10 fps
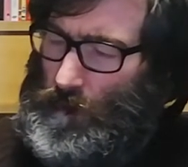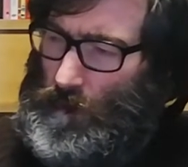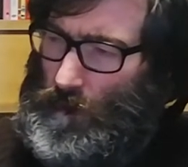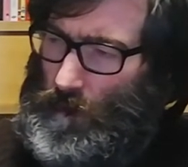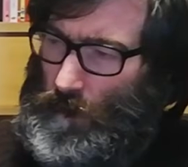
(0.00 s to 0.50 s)
I
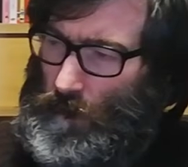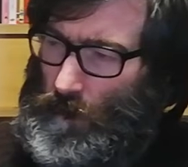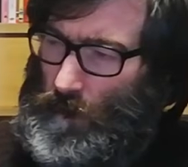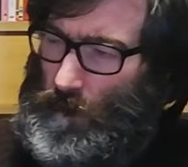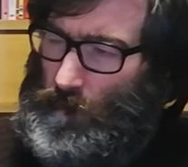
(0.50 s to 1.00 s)

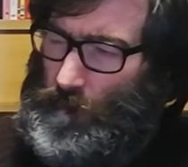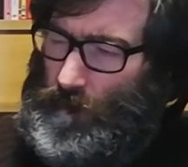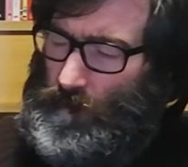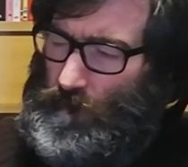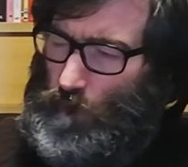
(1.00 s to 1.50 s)

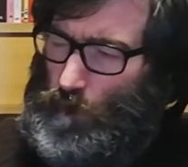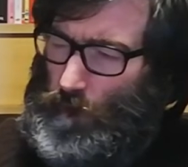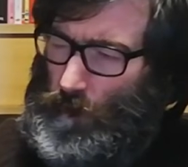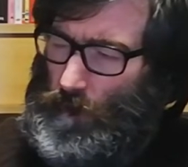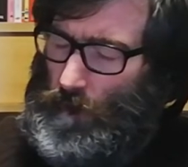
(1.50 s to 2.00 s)
think it's
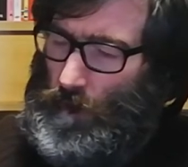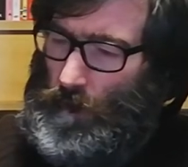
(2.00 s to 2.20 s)
Rui,